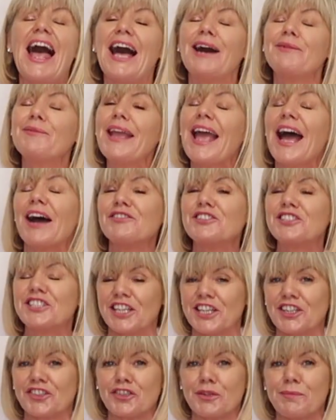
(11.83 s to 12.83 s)
and we have
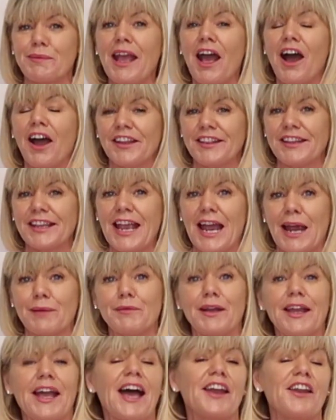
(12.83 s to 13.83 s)
Deirdre behind the
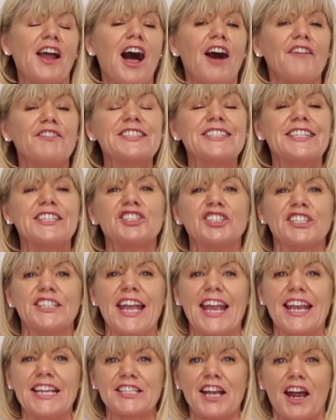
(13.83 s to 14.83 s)
camera and obviously
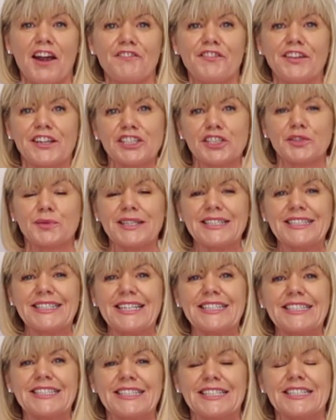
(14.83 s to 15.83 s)
Sinead, our virtual
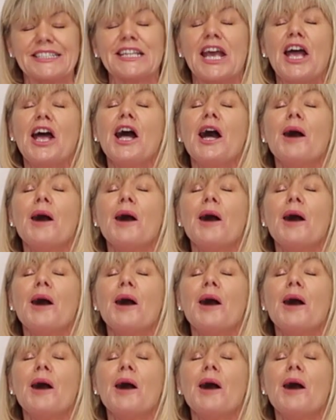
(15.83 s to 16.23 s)
assistant.